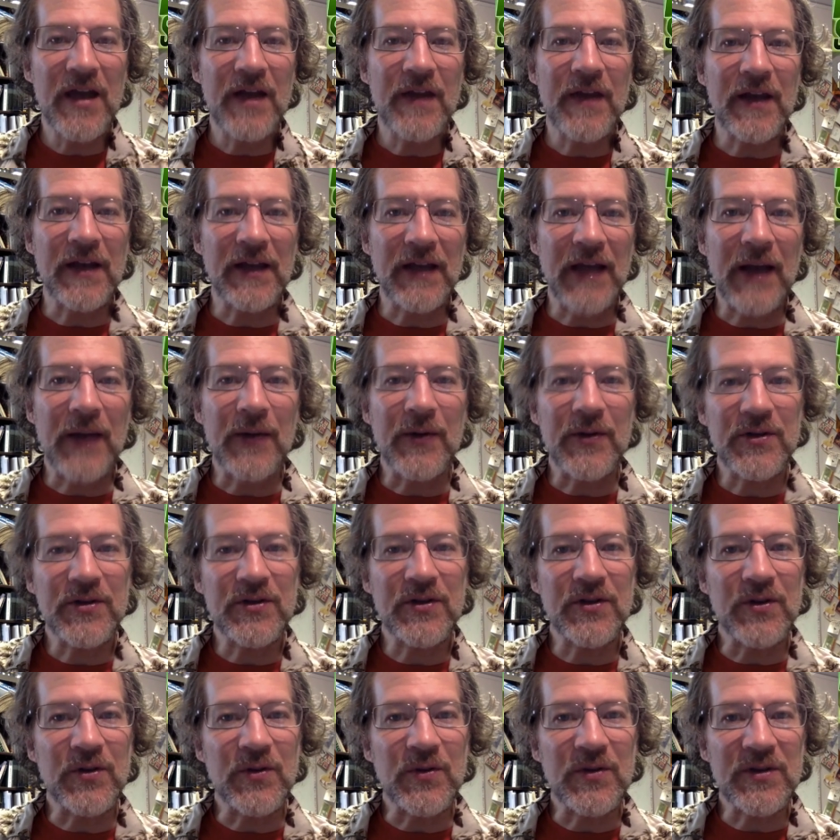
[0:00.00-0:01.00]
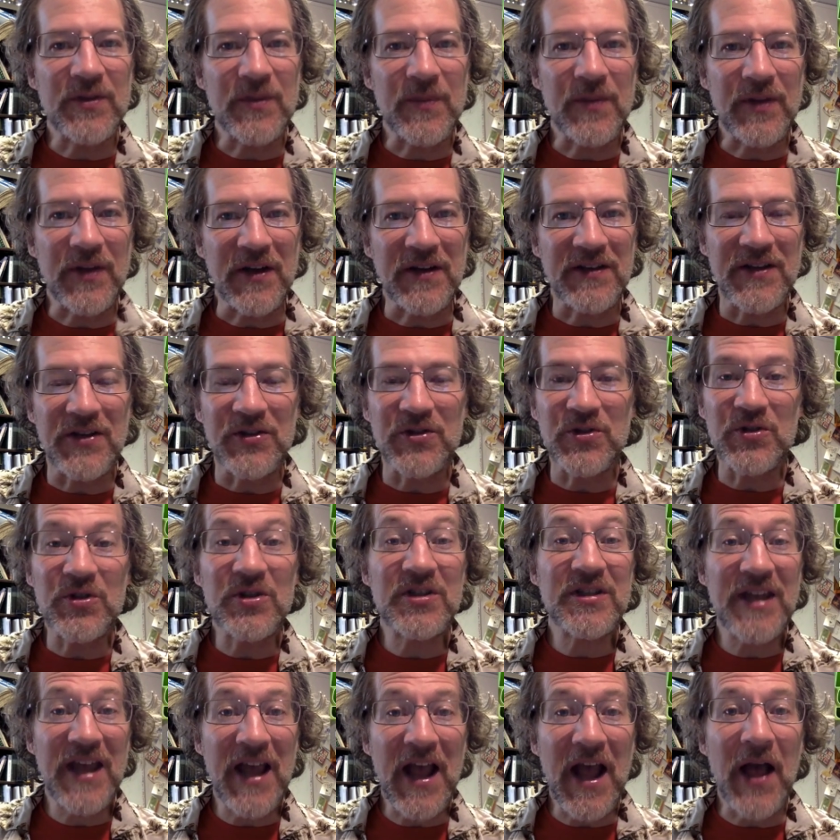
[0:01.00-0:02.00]
that allow us to do some things that you
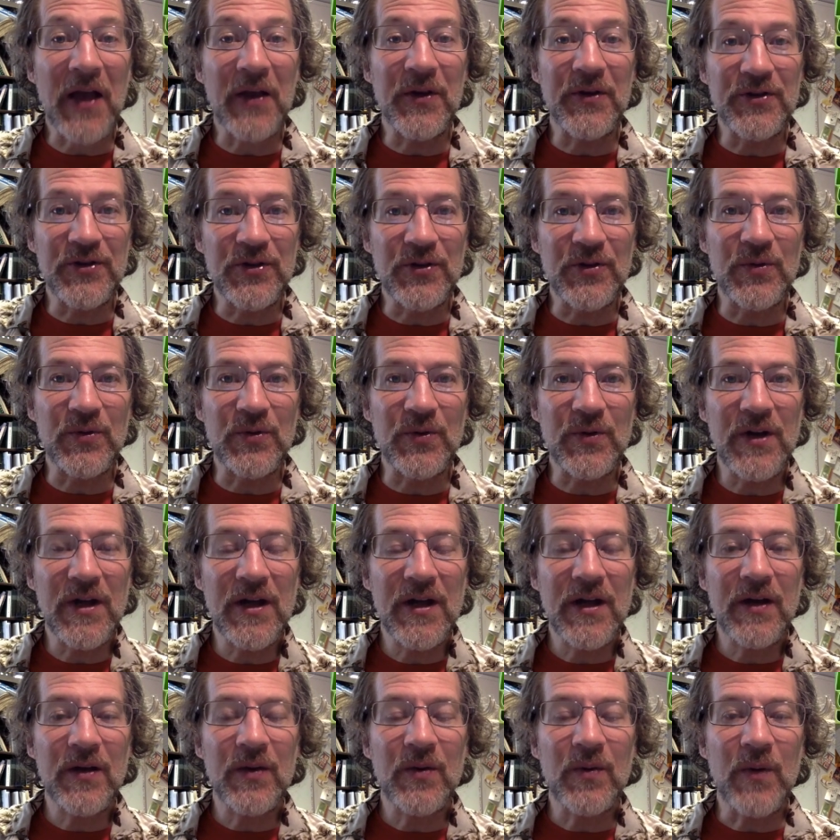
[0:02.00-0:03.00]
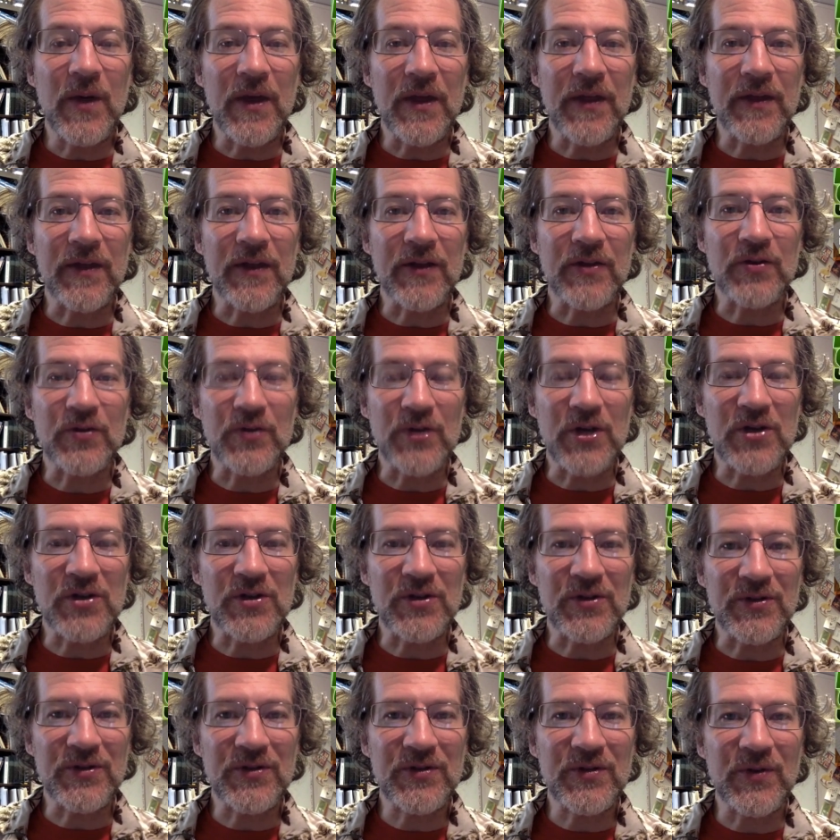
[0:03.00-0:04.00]
just can't do with
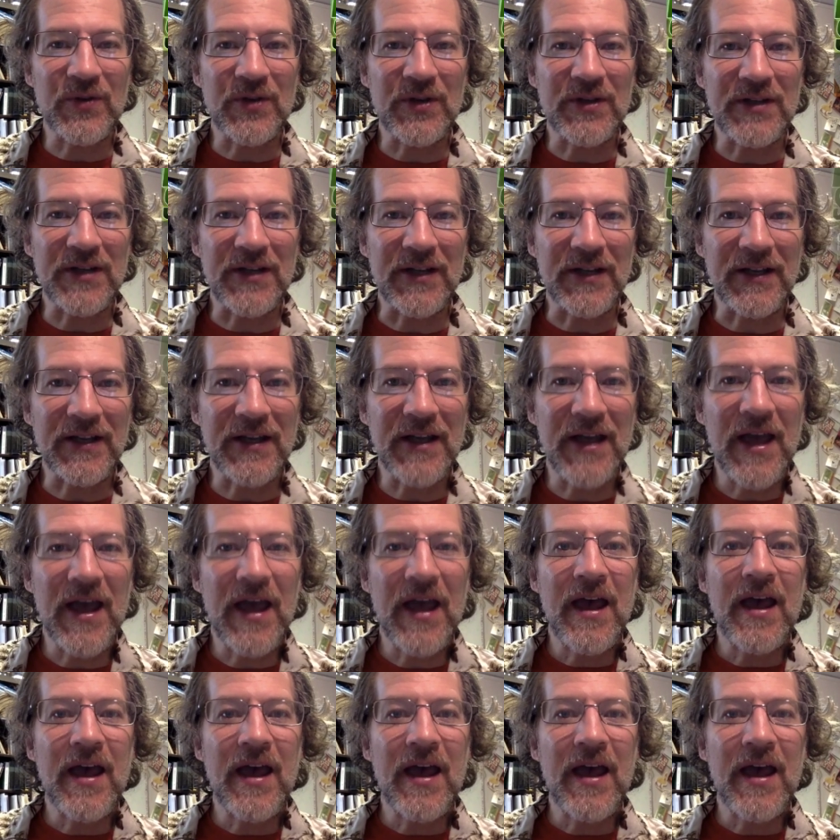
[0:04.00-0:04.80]
traditional storytelling.